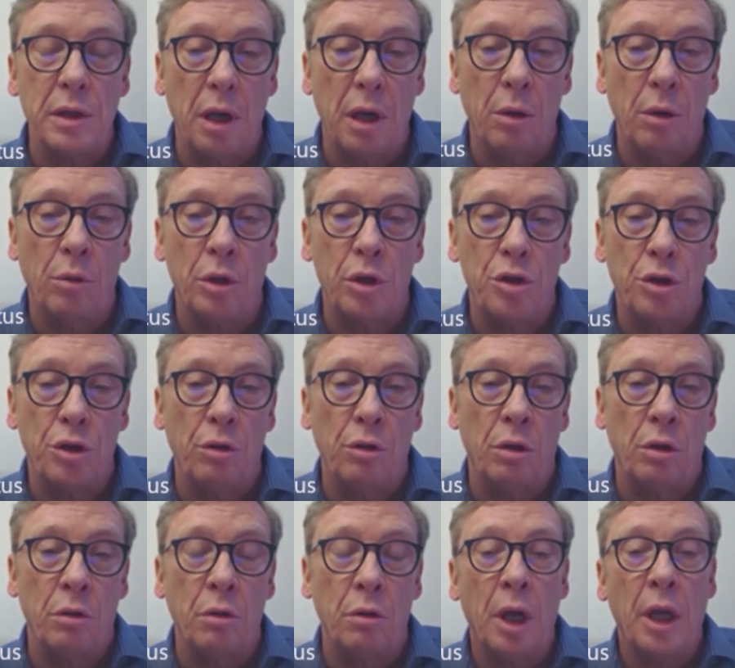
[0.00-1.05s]
I will show
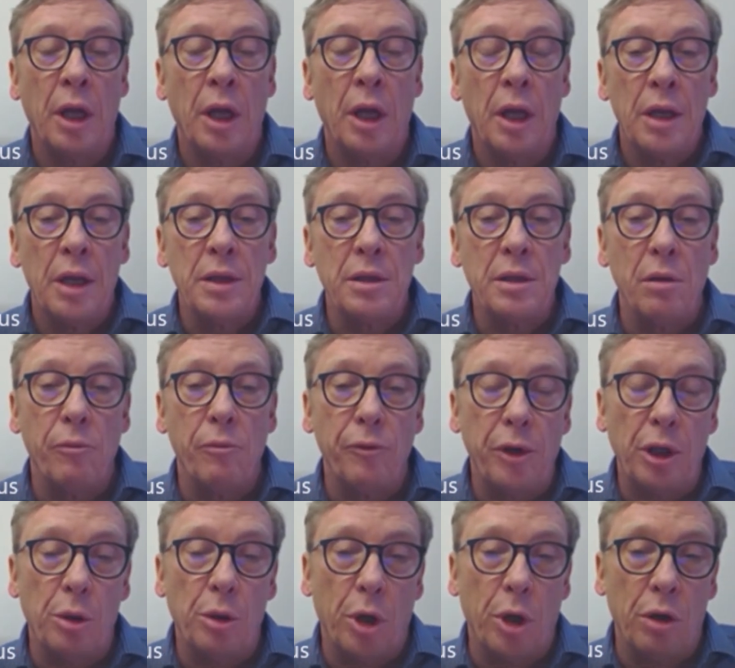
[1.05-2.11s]
you
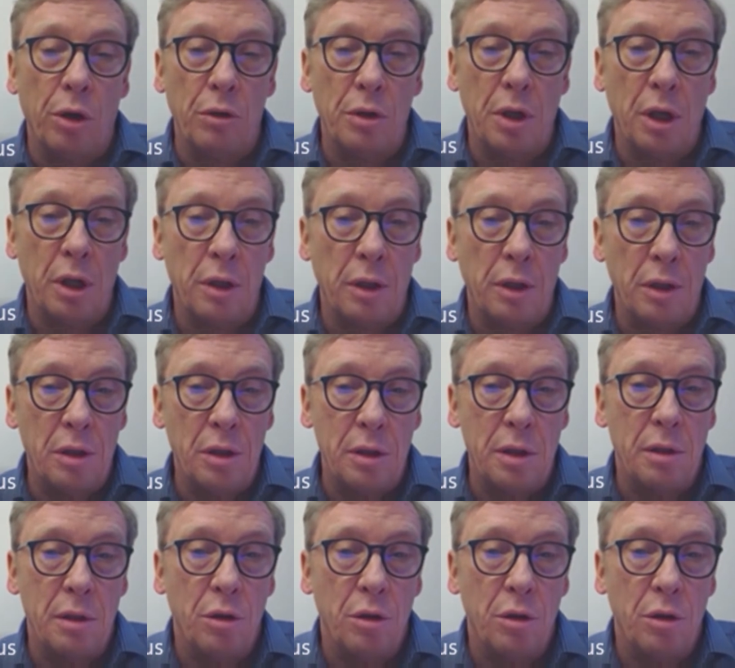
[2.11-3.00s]
something about that and